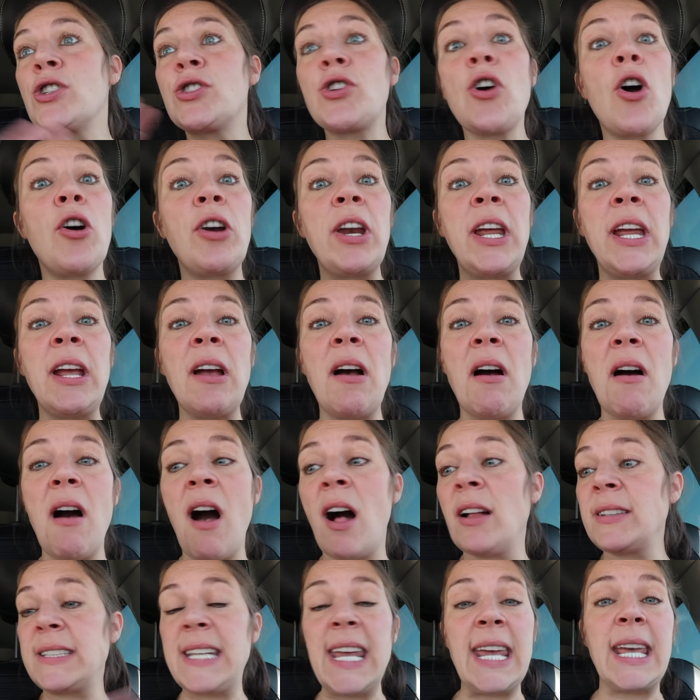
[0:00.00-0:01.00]
sorry,
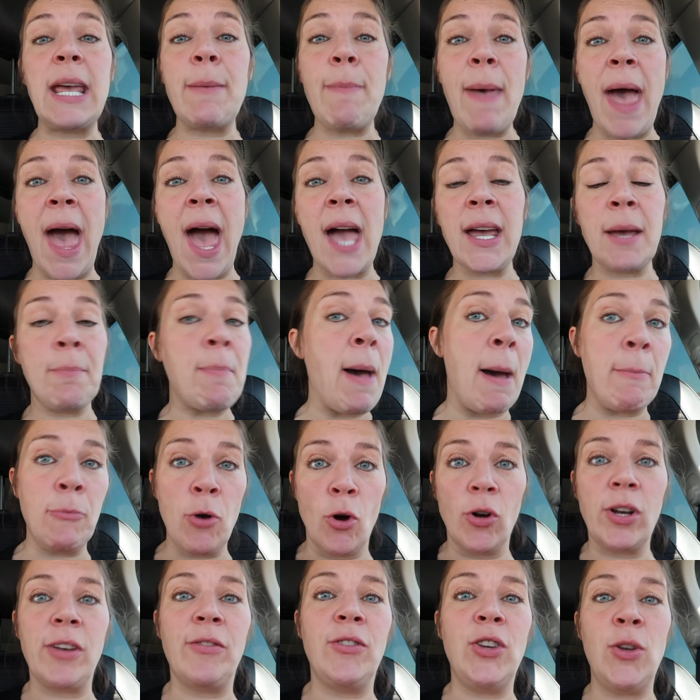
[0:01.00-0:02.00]
I'll take it back but I'm
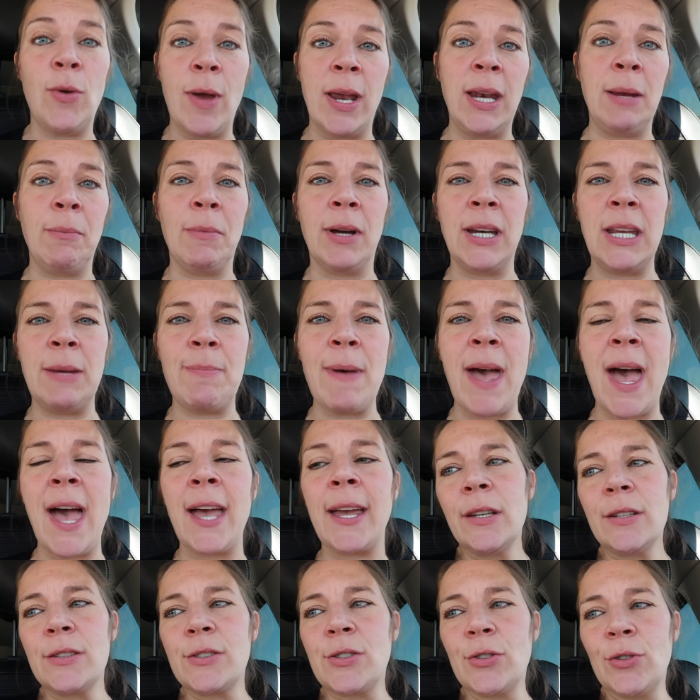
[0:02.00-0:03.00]
not giving you any money
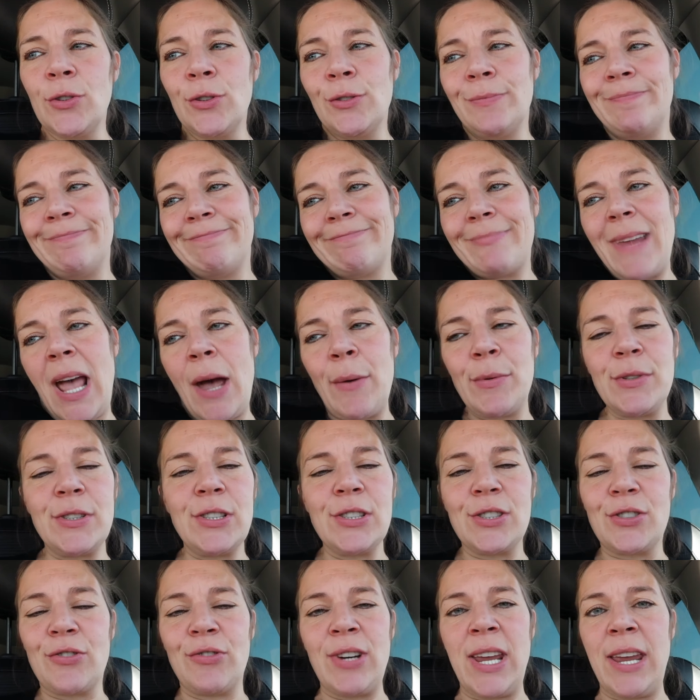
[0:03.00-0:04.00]
back. So I was
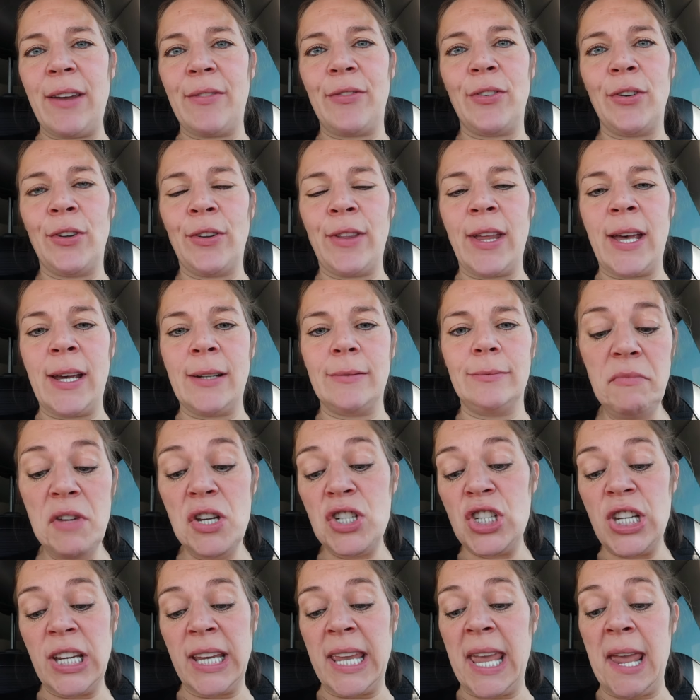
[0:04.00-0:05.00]
just grateful that
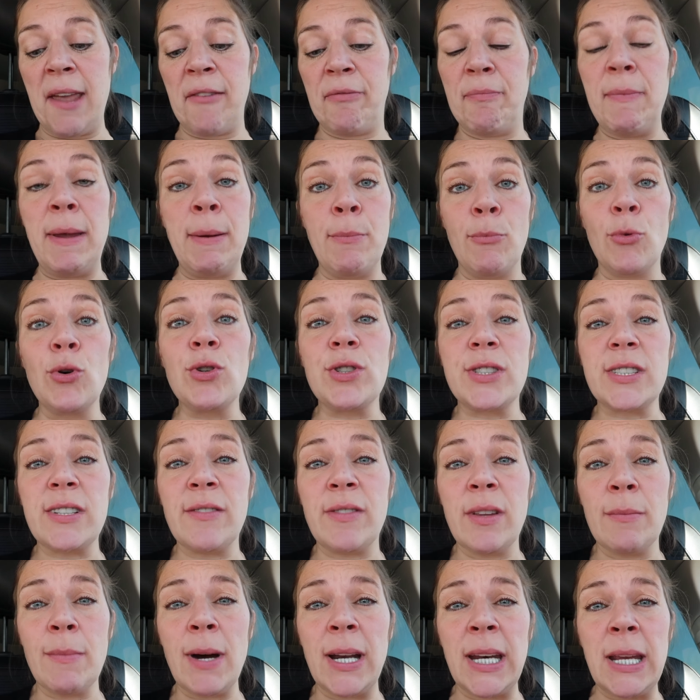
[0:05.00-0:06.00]
she gave me most
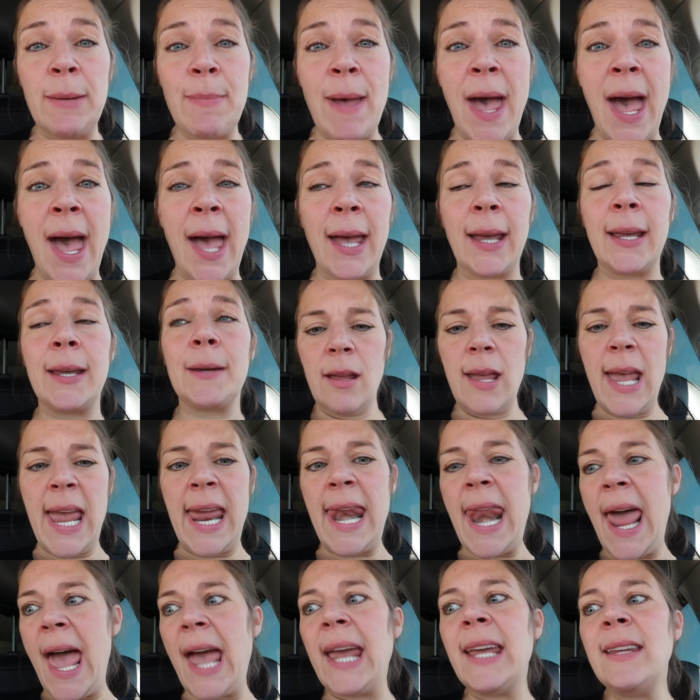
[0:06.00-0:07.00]
of the money back.
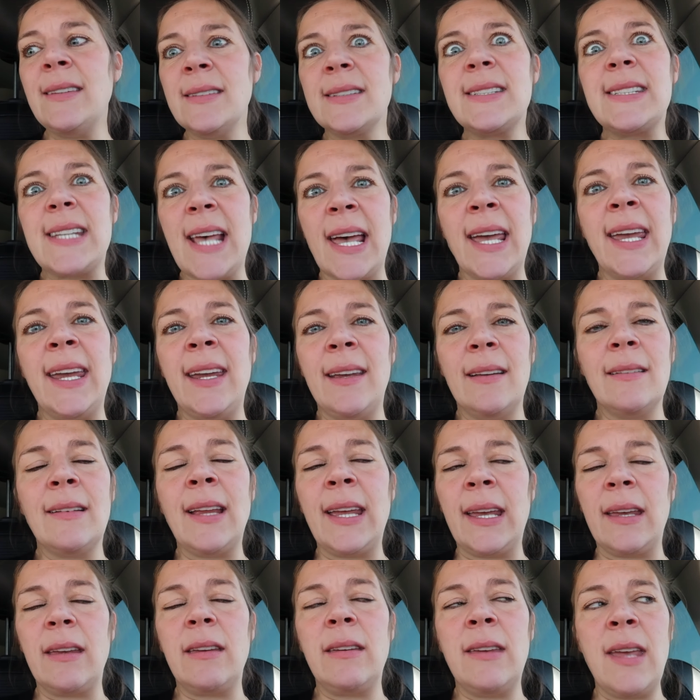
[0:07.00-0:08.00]
In hindsight,
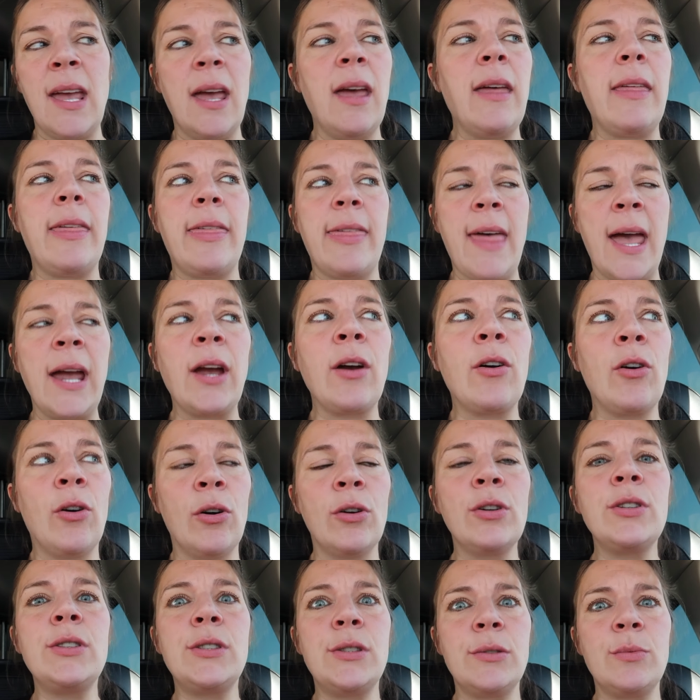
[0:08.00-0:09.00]
like, yeah, thank
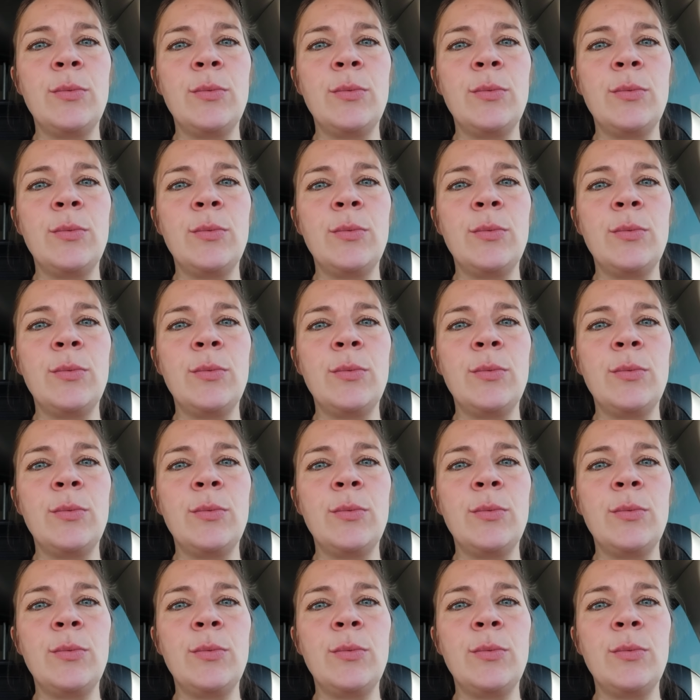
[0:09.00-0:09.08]
God